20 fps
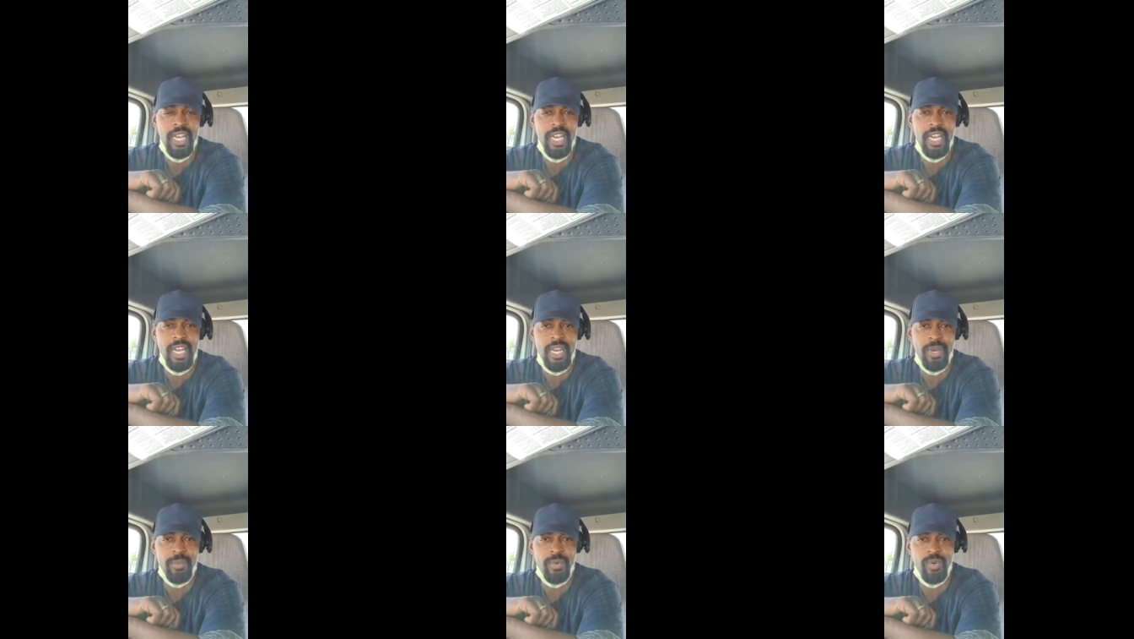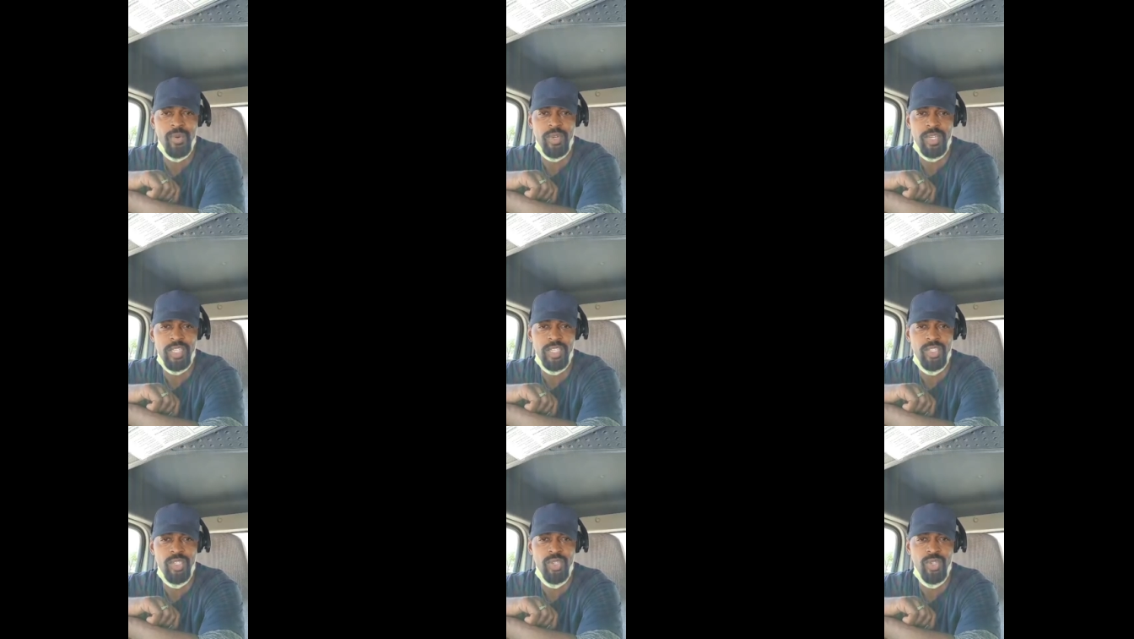I'm going
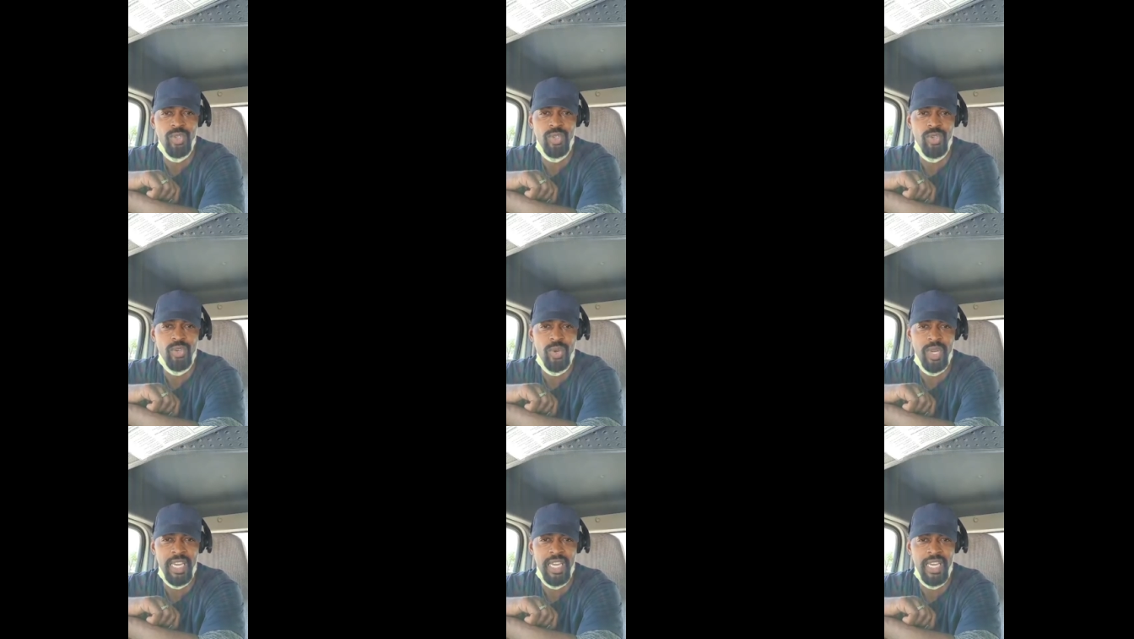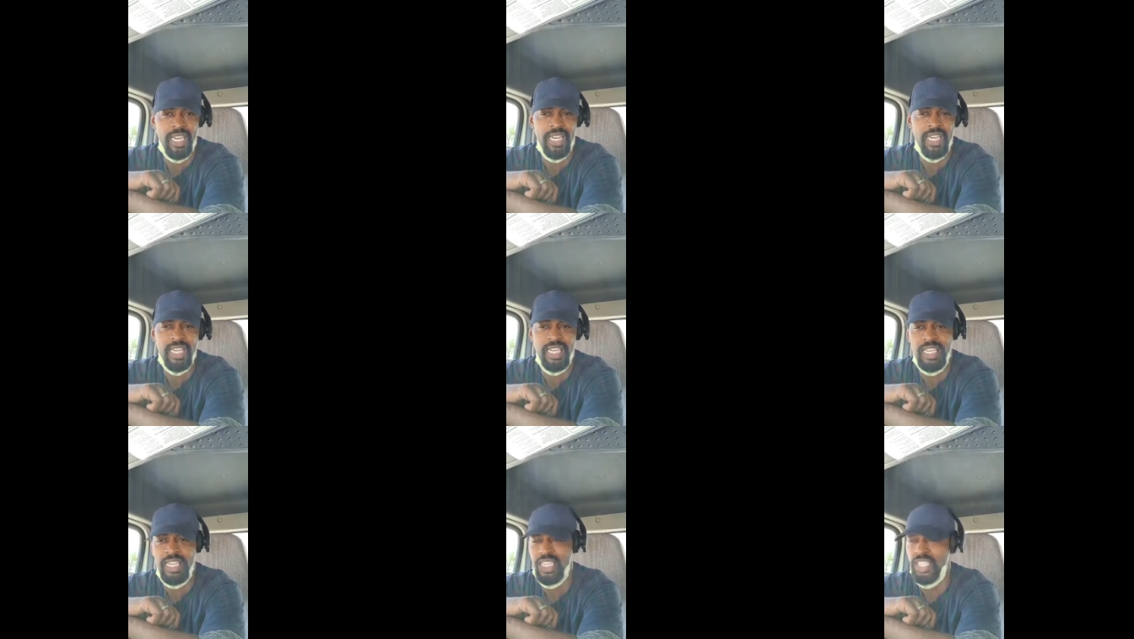to do
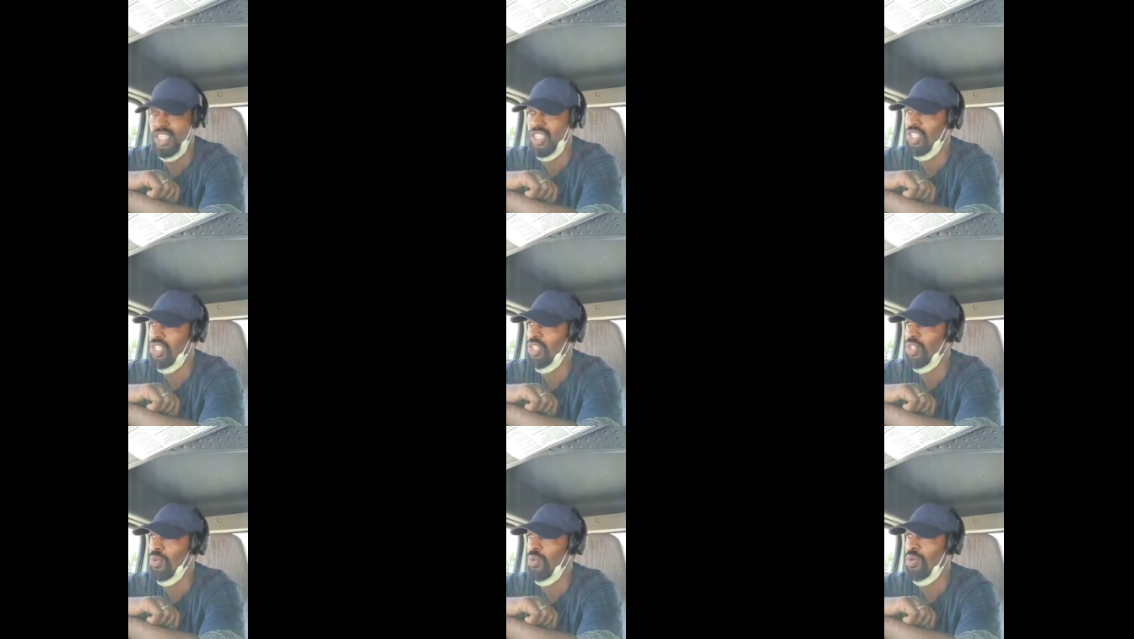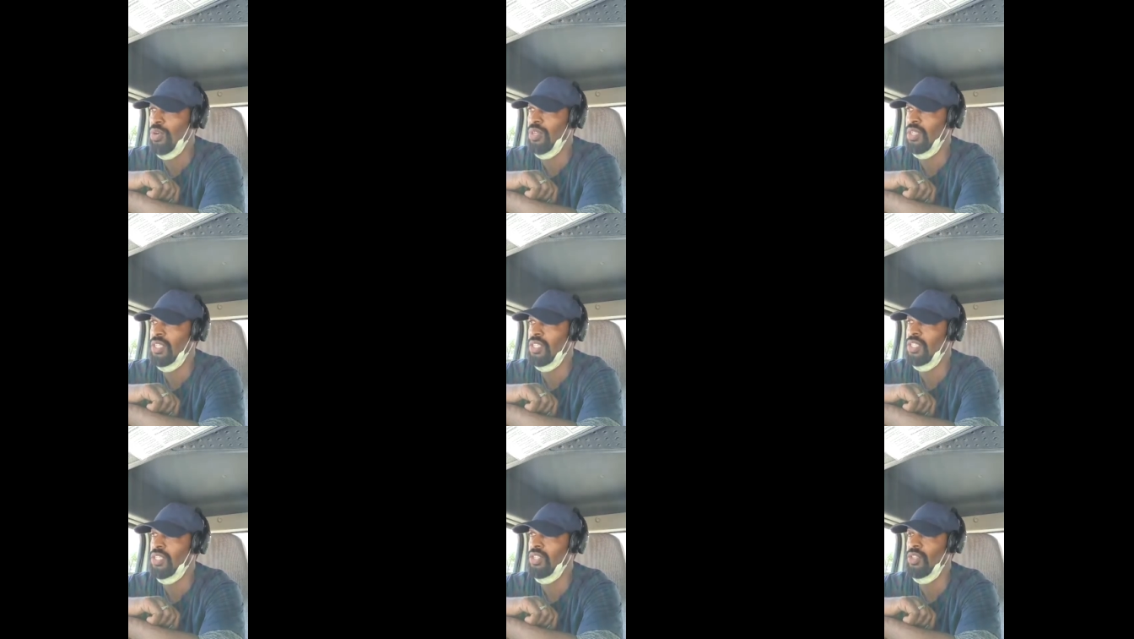a short
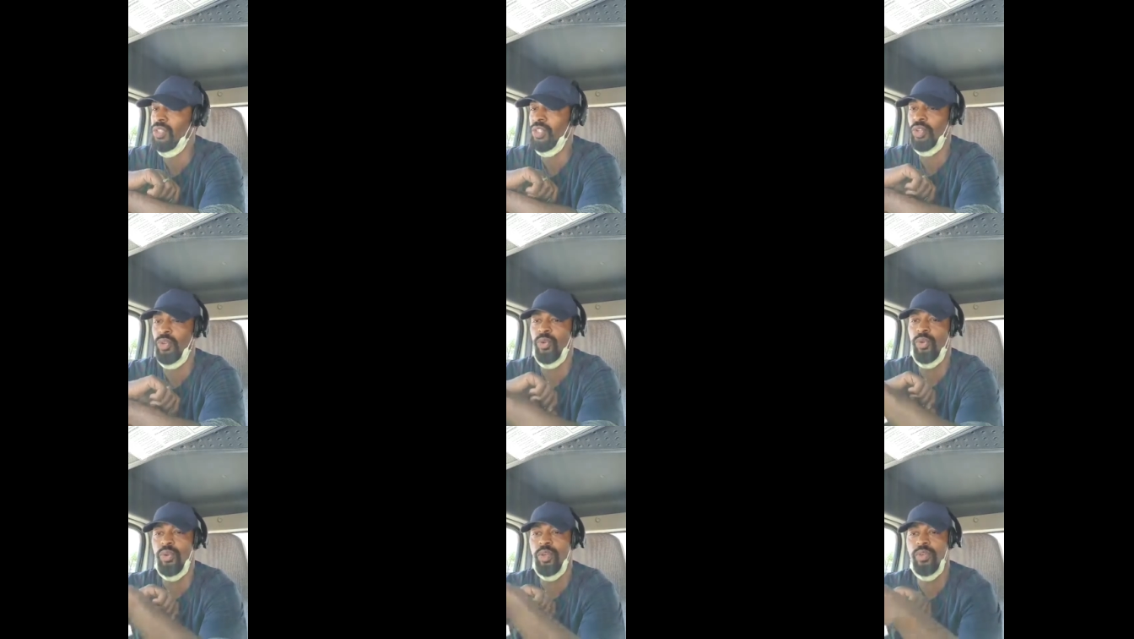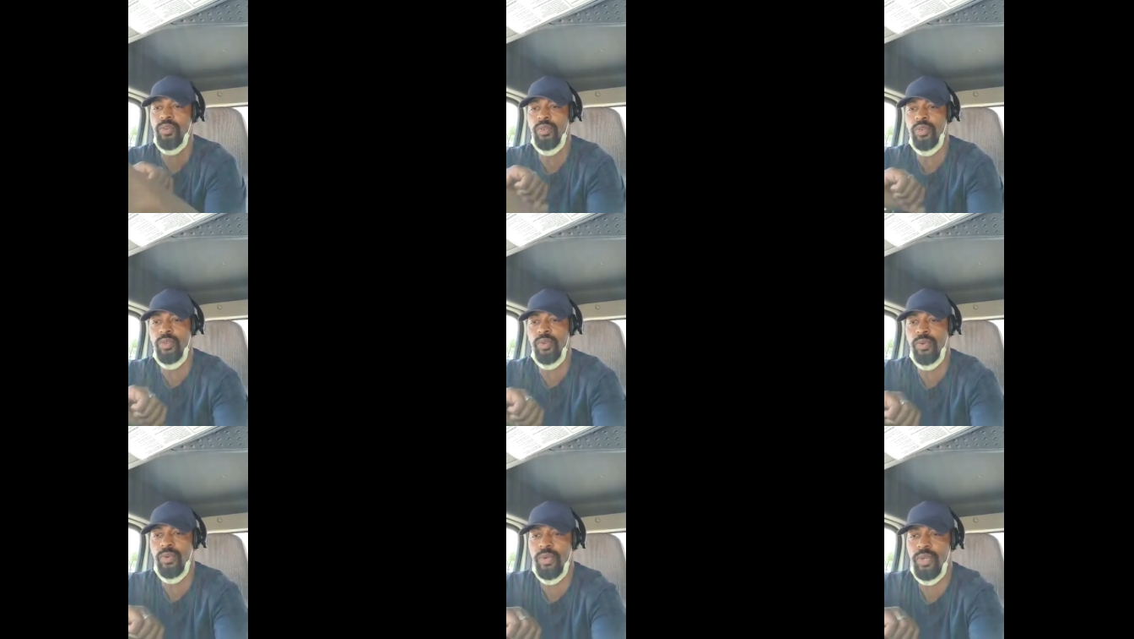tutorial
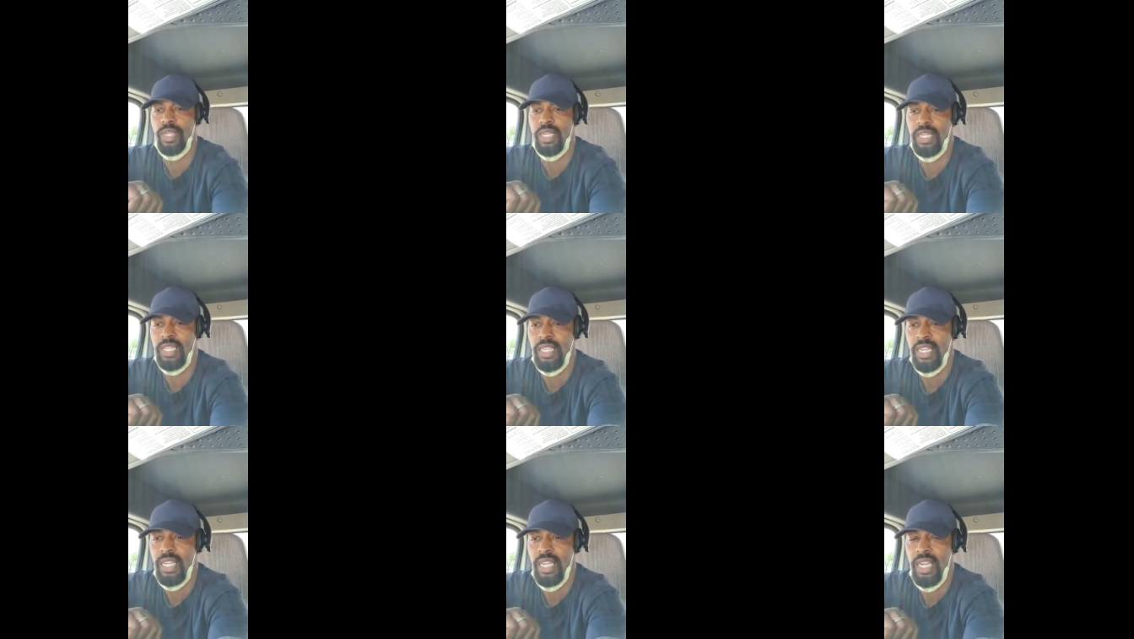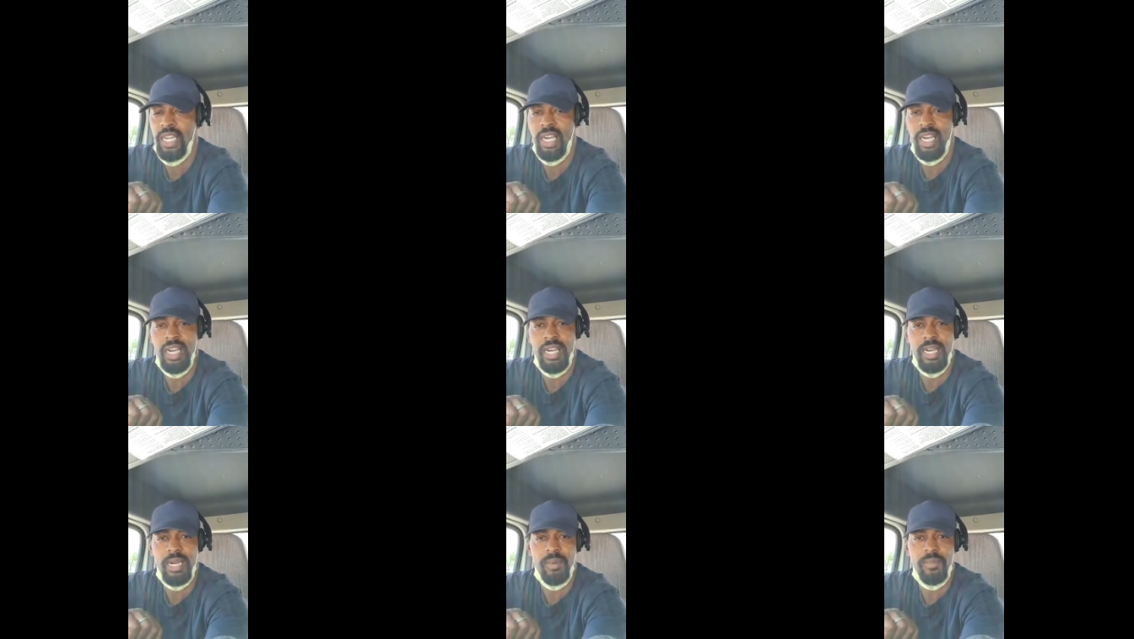on
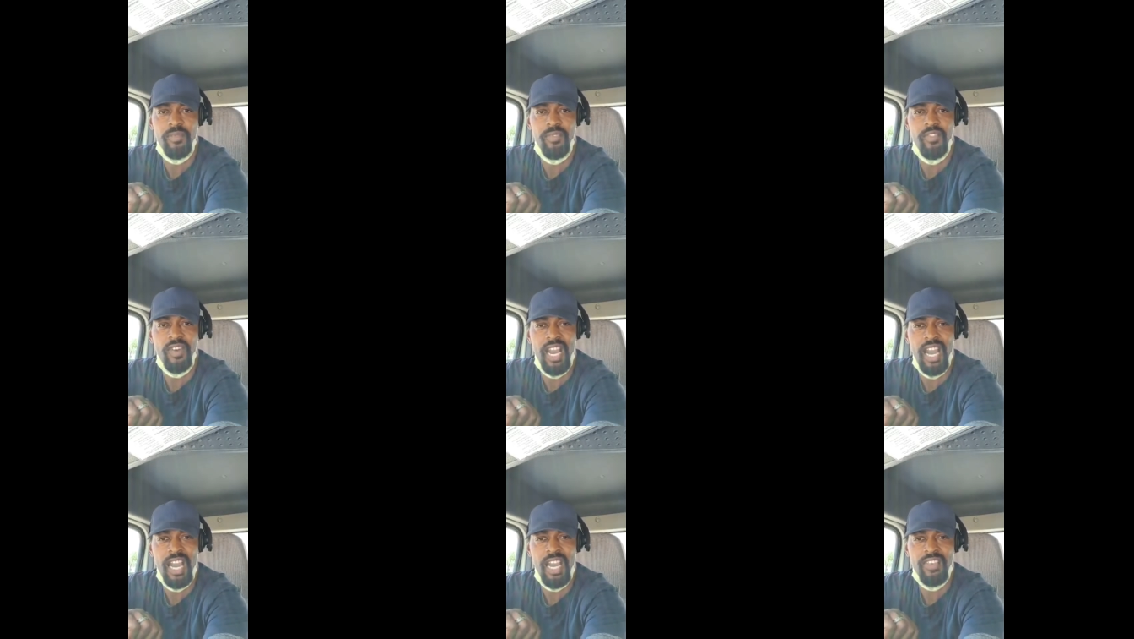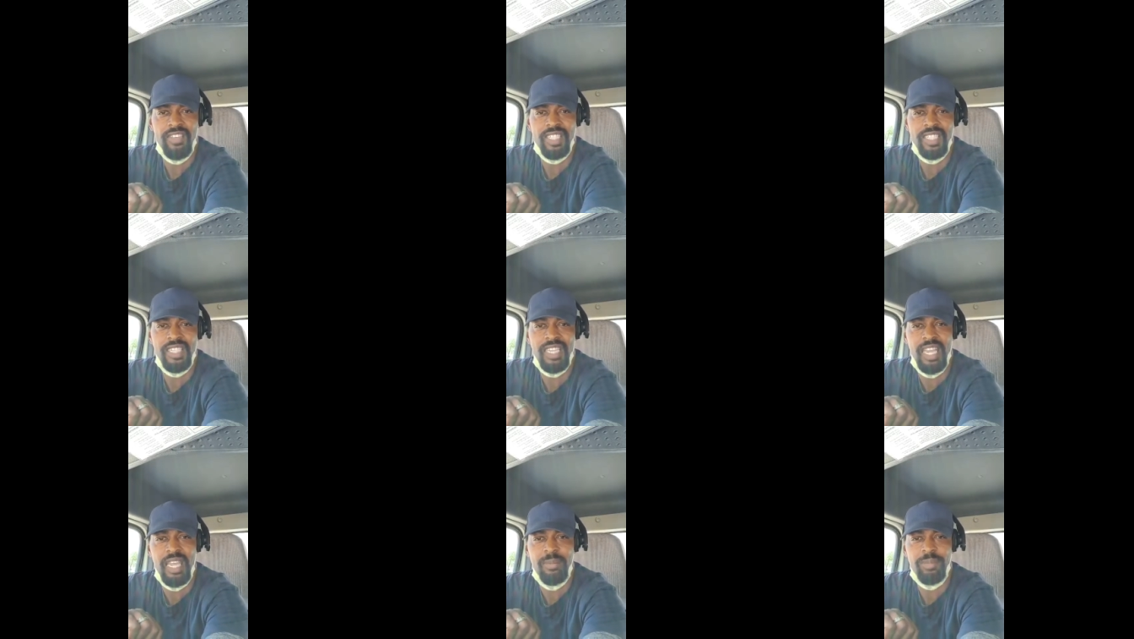5
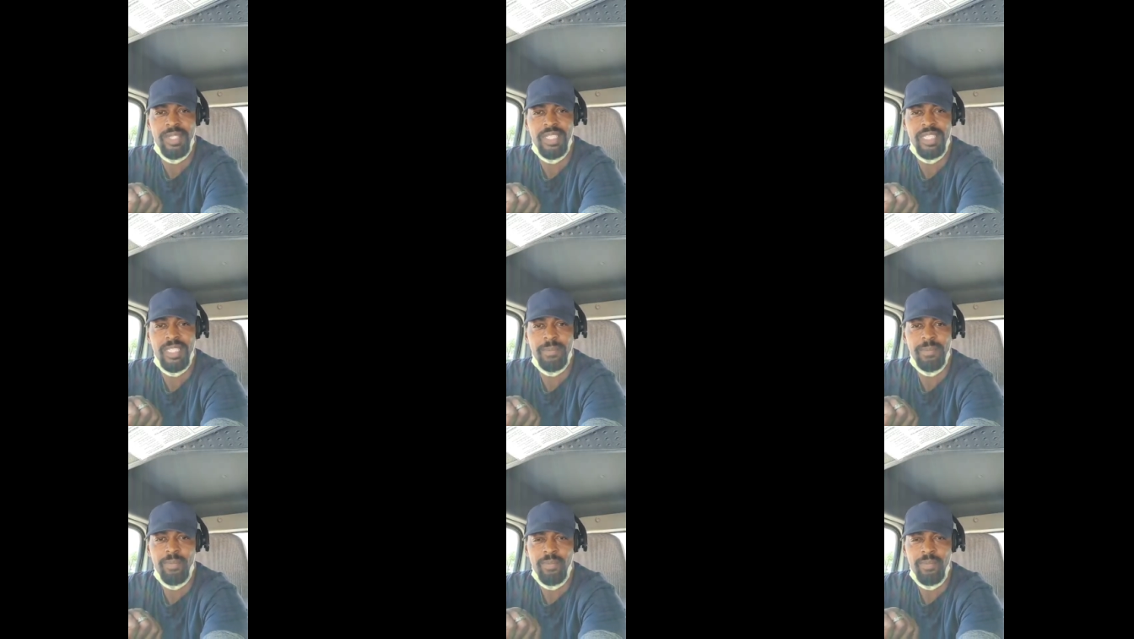steps